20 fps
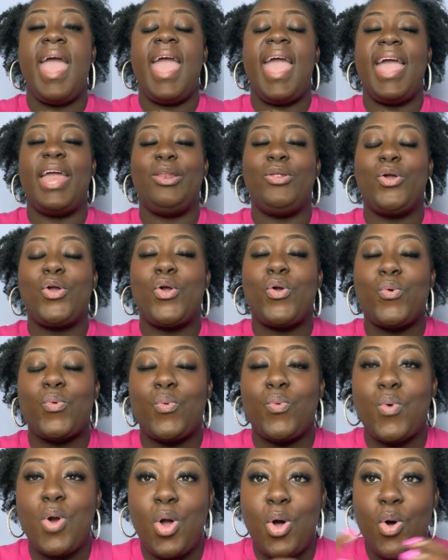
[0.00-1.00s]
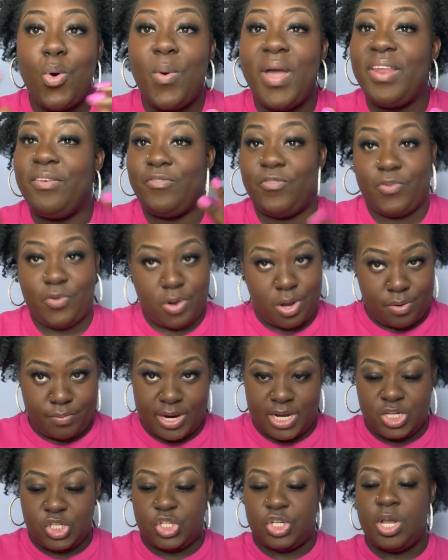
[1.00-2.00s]
and grow and
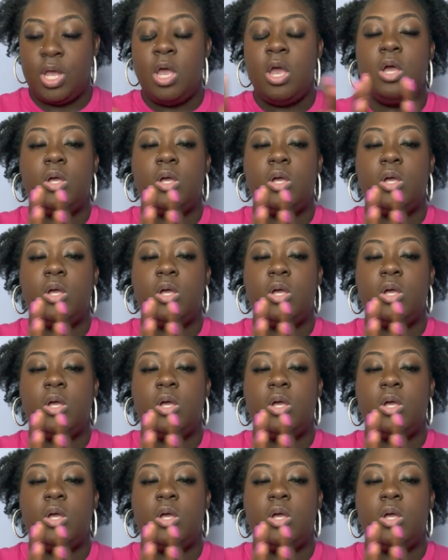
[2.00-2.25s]
flourish.